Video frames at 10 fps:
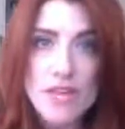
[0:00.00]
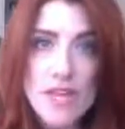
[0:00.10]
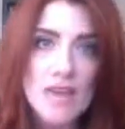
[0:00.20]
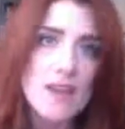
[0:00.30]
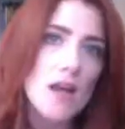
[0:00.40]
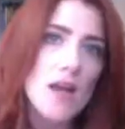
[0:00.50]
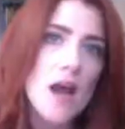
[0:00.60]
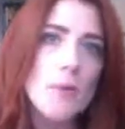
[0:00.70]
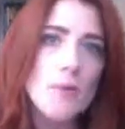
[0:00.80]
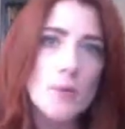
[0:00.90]
and not
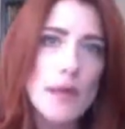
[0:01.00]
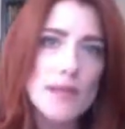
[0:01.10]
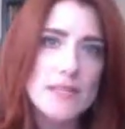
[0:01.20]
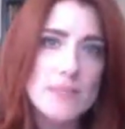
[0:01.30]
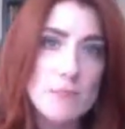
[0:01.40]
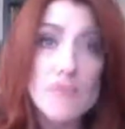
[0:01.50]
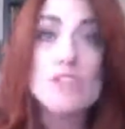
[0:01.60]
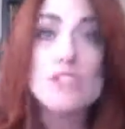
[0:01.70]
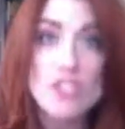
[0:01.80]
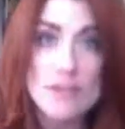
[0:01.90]
compromise my
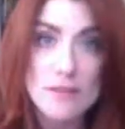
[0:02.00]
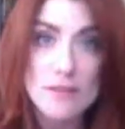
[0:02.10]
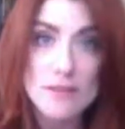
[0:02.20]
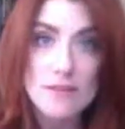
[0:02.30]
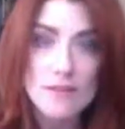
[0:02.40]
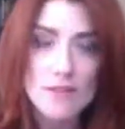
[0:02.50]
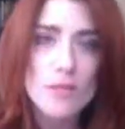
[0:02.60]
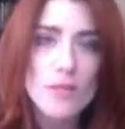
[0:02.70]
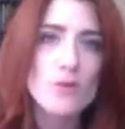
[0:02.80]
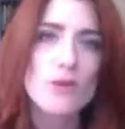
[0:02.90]
vision for my
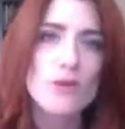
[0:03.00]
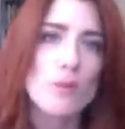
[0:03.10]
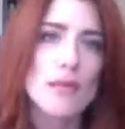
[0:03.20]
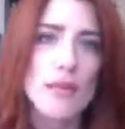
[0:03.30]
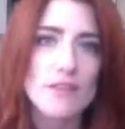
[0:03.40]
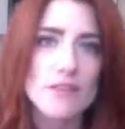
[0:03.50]
career or my life.